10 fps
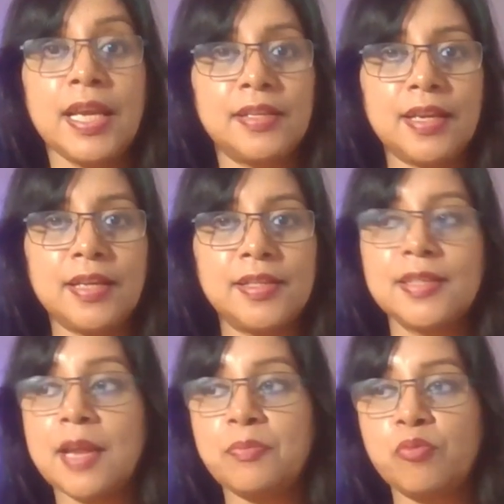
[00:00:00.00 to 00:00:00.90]

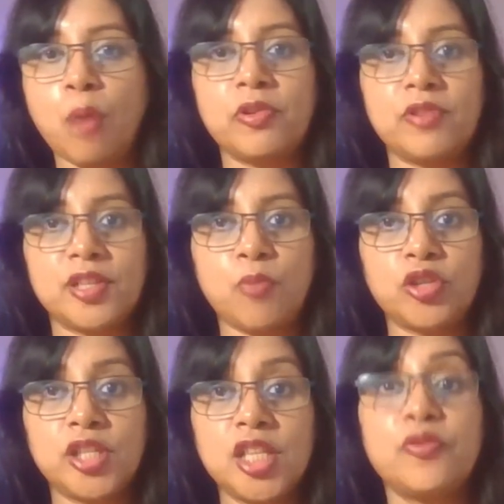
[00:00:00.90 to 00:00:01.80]
intelligent and proper
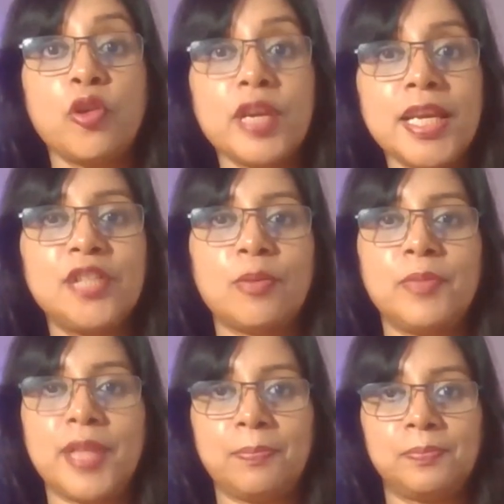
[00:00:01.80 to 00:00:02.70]
responses for each of
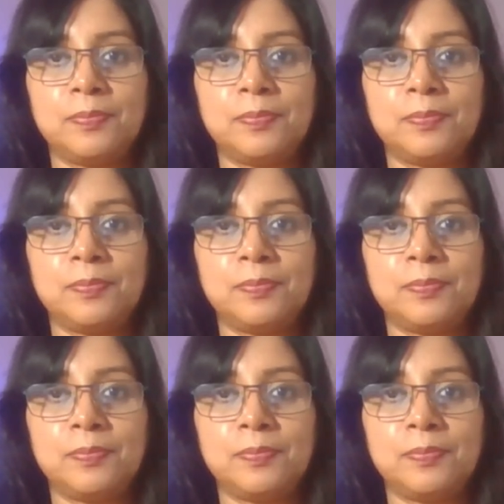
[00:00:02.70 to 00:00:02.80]
them?